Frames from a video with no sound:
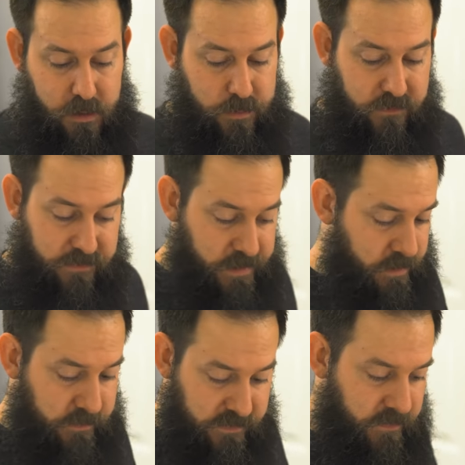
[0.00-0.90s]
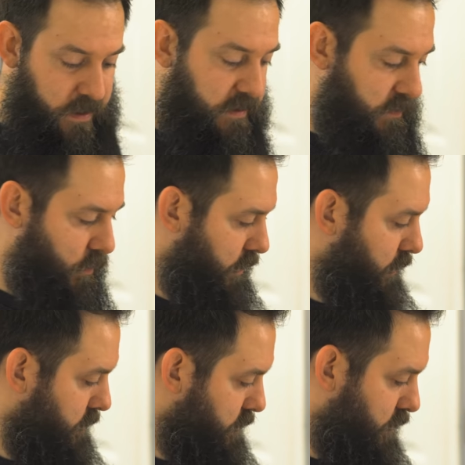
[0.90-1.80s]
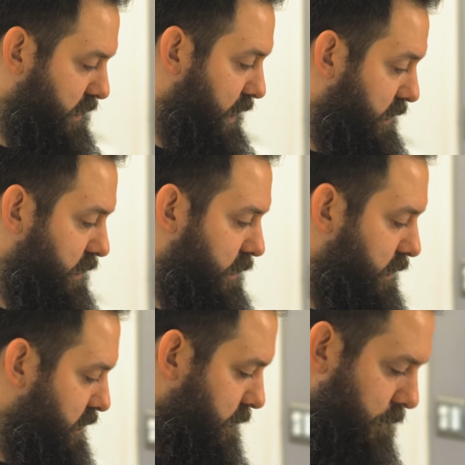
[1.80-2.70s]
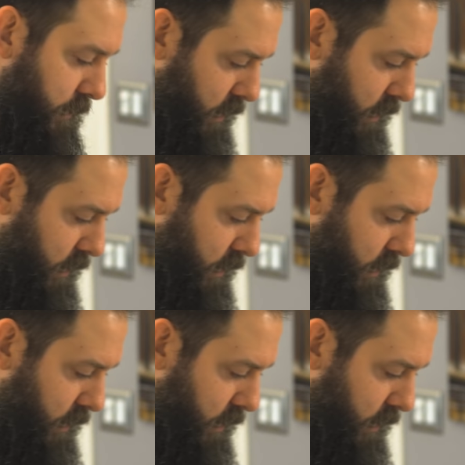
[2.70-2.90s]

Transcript: But for now, it's fine. It's working, or it's connected at least.